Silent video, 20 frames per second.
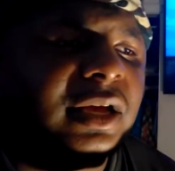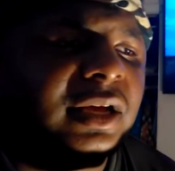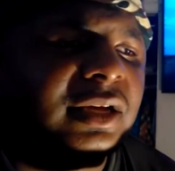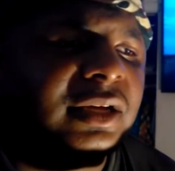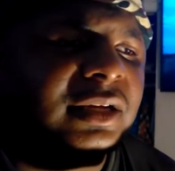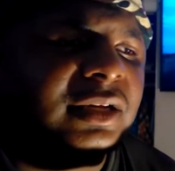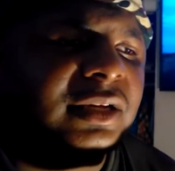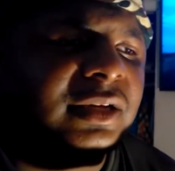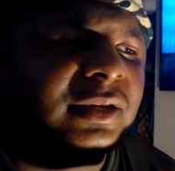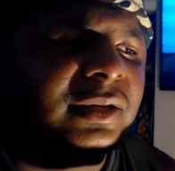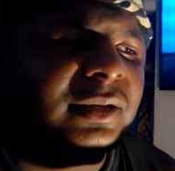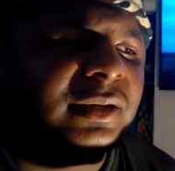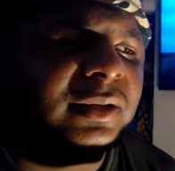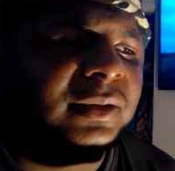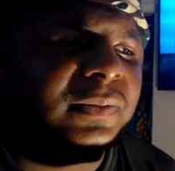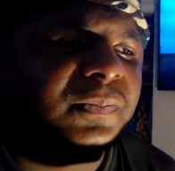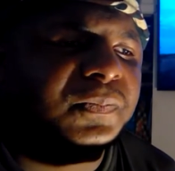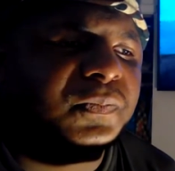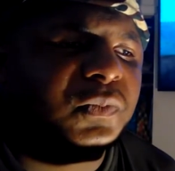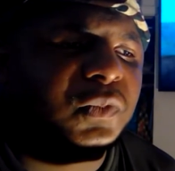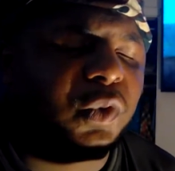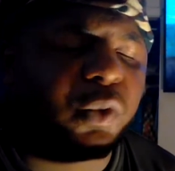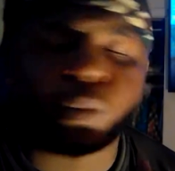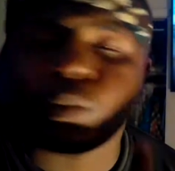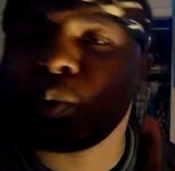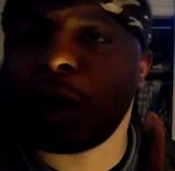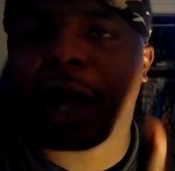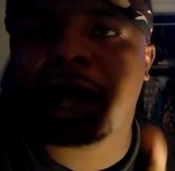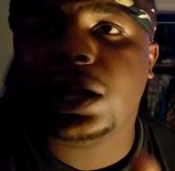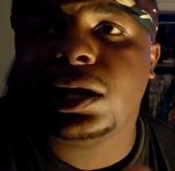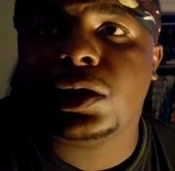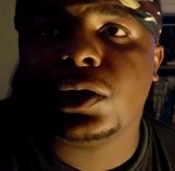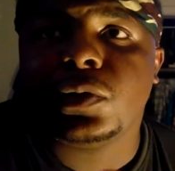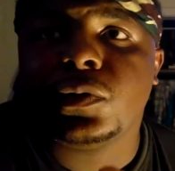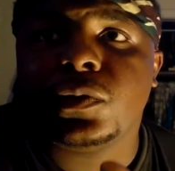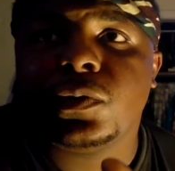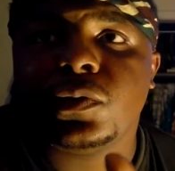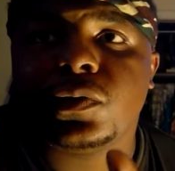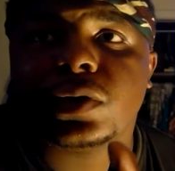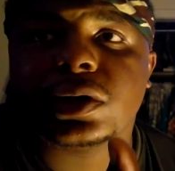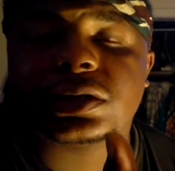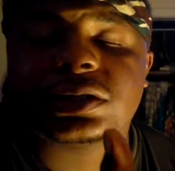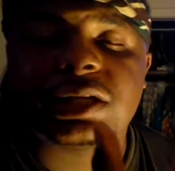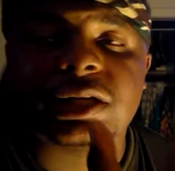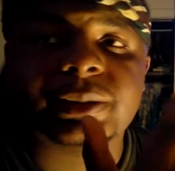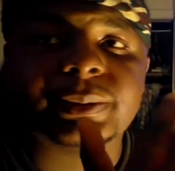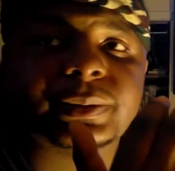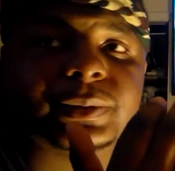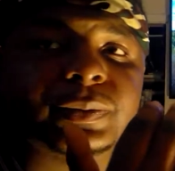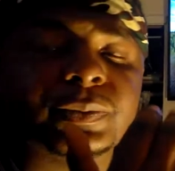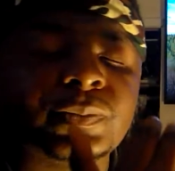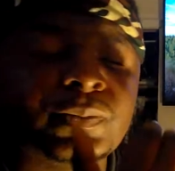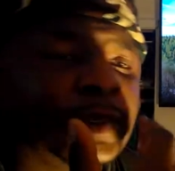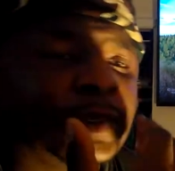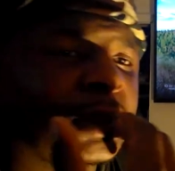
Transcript: uh, Rollo, for example,